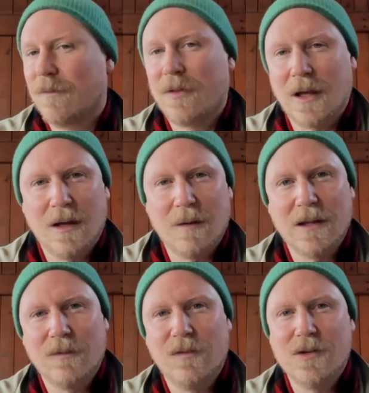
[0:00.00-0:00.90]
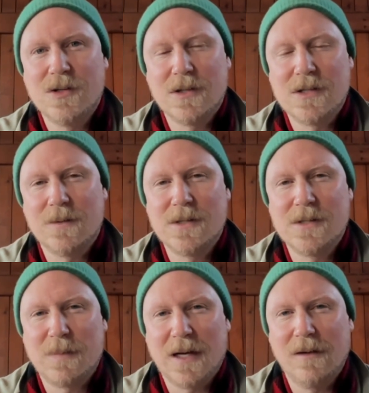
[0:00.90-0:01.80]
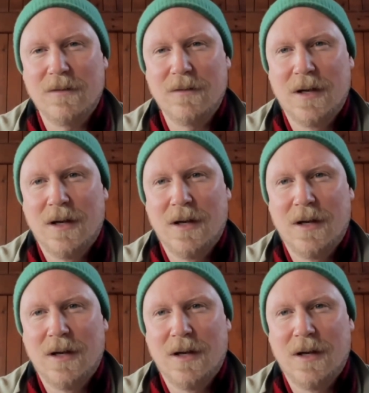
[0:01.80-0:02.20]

thinking about the future in terms of space.